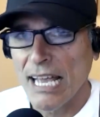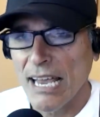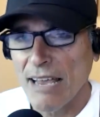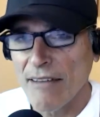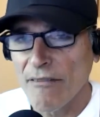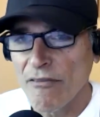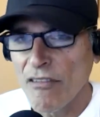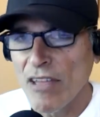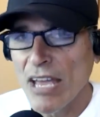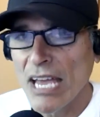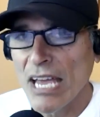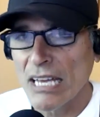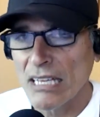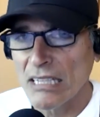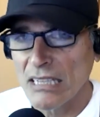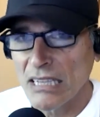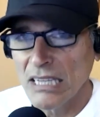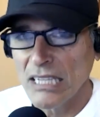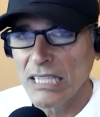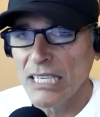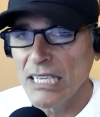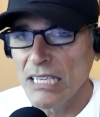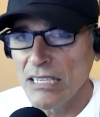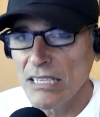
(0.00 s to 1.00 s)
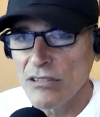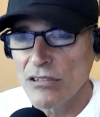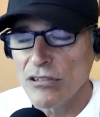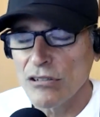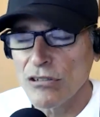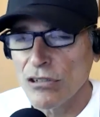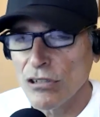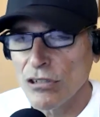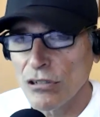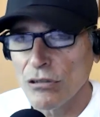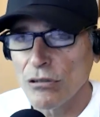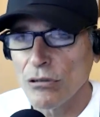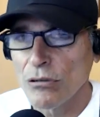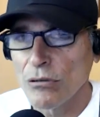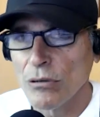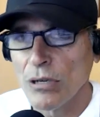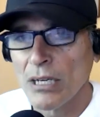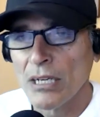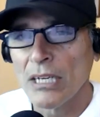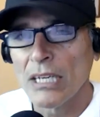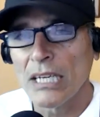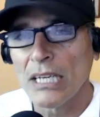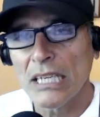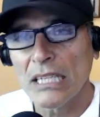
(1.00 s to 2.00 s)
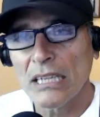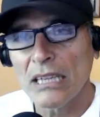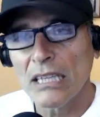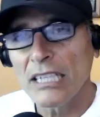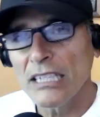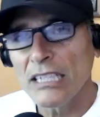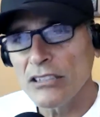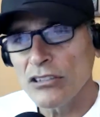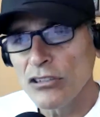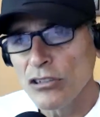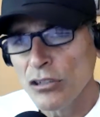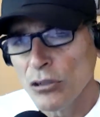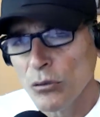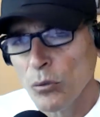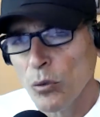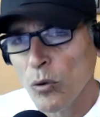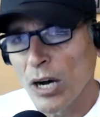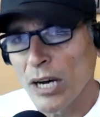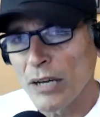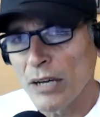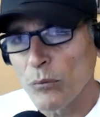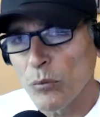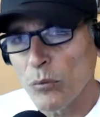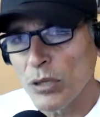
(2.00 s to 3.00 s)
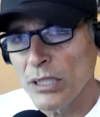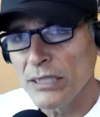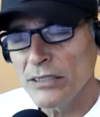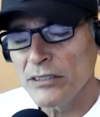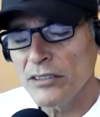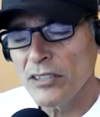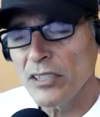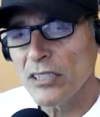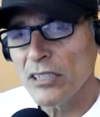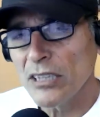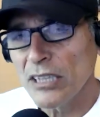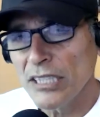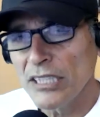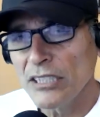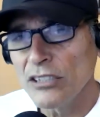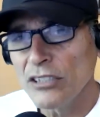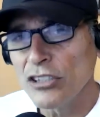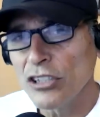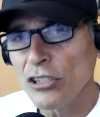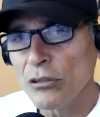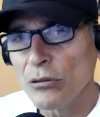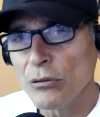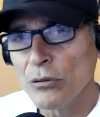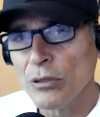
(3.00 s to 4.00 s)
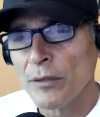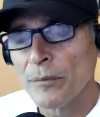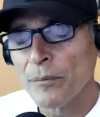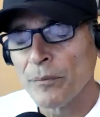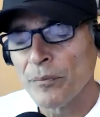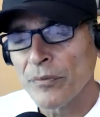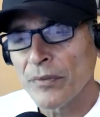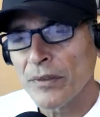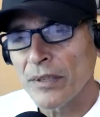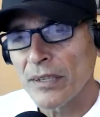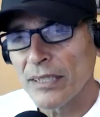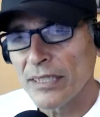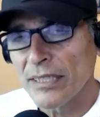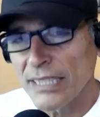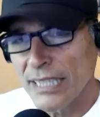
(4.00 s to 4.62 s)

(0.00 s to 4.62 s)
and that leads to it leads to what what does it lead to it,